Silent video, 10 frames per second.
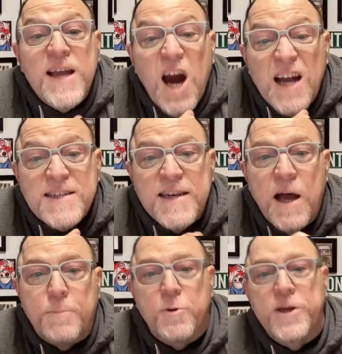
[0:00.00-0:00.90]
content
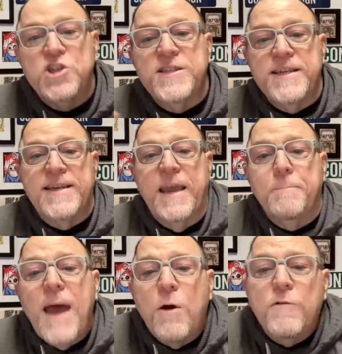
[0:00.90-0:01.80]
operations and gain
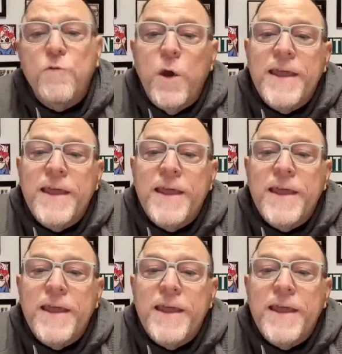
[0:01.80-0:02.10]
powerful